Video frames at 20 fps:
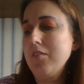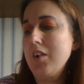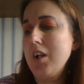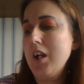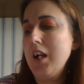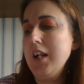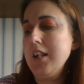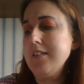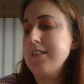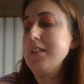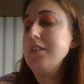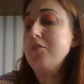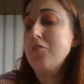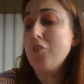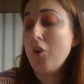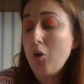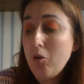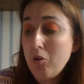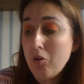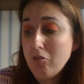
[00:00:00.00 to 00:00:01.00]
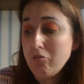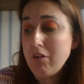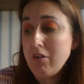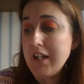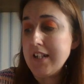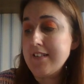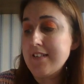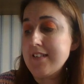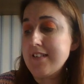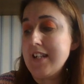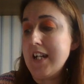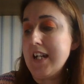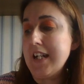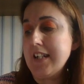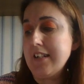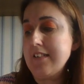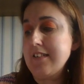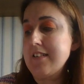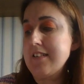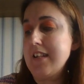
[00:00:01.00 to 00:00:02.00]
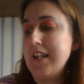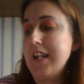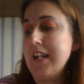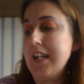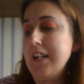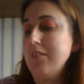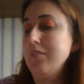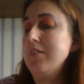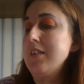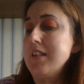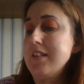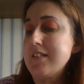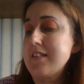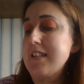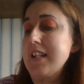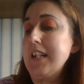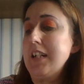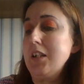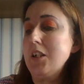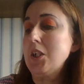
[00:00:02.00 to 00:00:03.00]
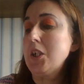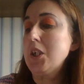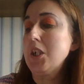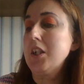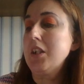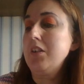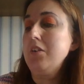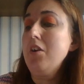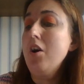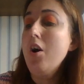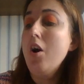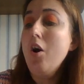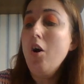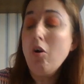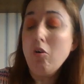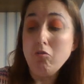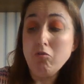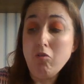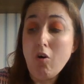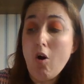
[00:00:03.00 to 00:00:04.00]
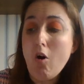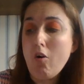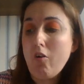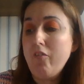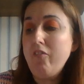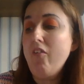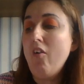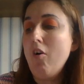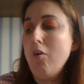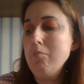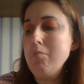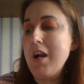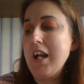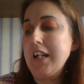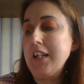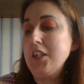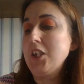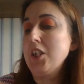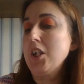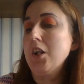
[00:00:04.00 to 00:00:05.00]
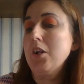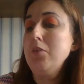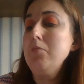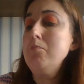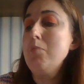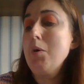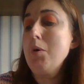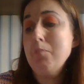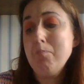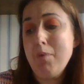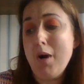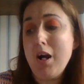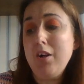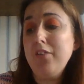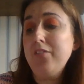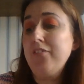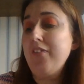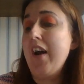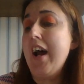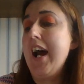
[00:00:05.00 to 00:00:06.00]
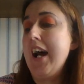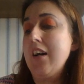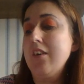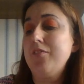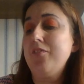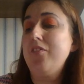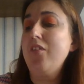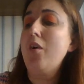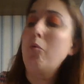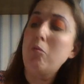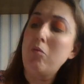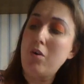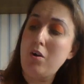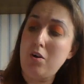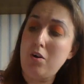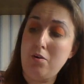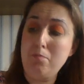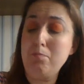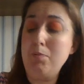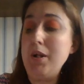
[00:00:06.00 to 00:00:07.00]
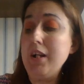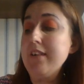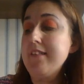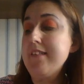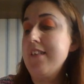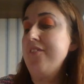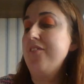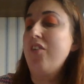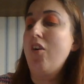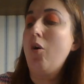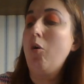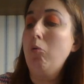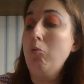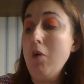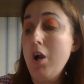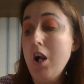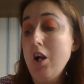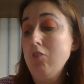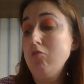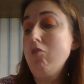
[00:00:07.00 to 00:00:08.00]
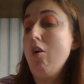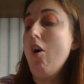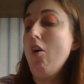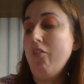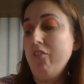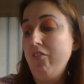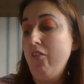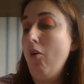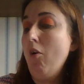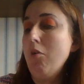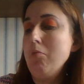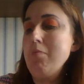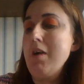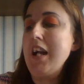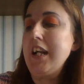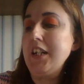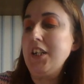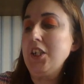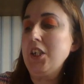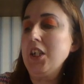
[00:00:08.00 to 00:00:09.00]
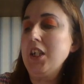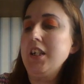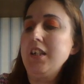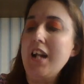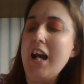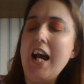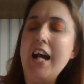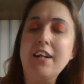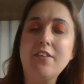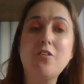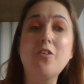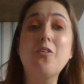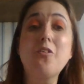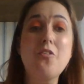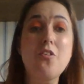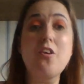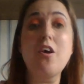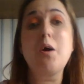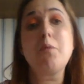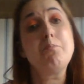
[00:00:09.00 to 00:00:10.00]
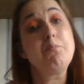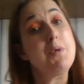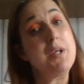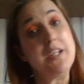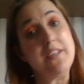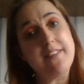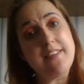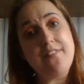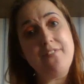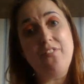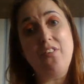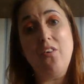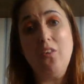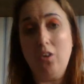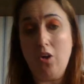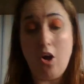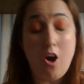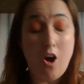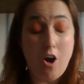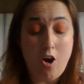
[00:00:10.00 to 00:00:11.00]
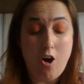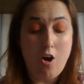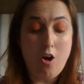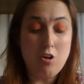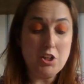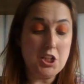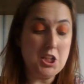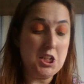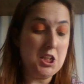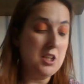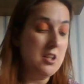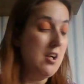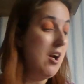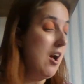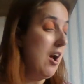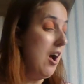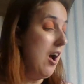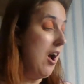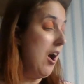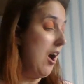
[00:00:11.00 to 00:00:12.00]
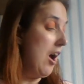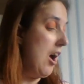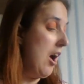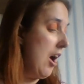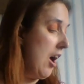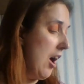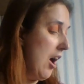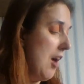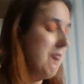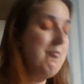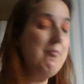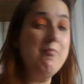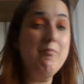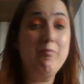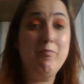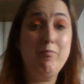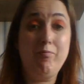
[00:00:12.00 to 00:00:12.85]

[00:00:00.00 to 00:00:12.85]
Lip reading: to tourists that distinction rock formation, but both have beautiful rock formation and also beautiful arch on